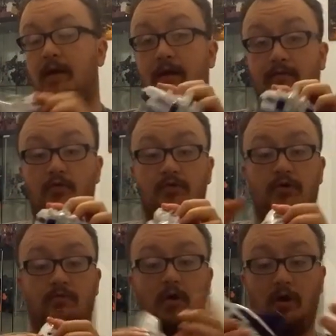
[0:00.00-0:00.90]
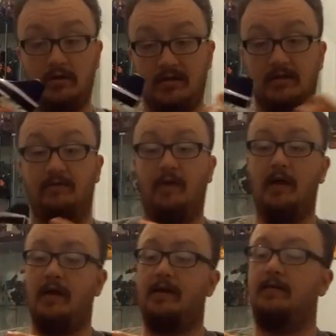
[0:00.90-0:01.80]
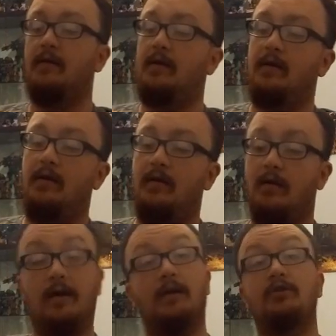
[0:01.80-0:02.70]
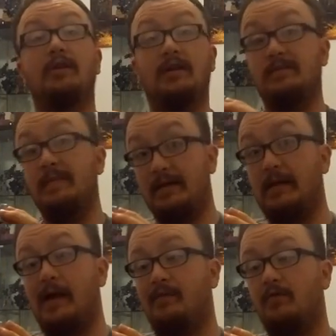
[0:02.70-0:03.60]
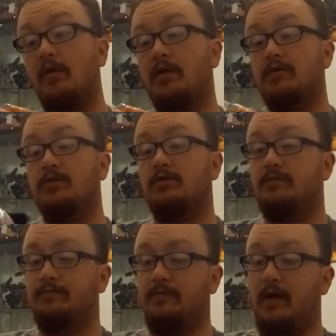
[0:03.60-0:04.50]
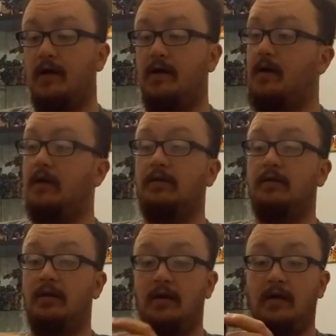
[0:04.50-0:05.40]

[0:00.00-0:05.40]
And of course got rockets, that's fine. Unlike a train, it's meant to have rockets. And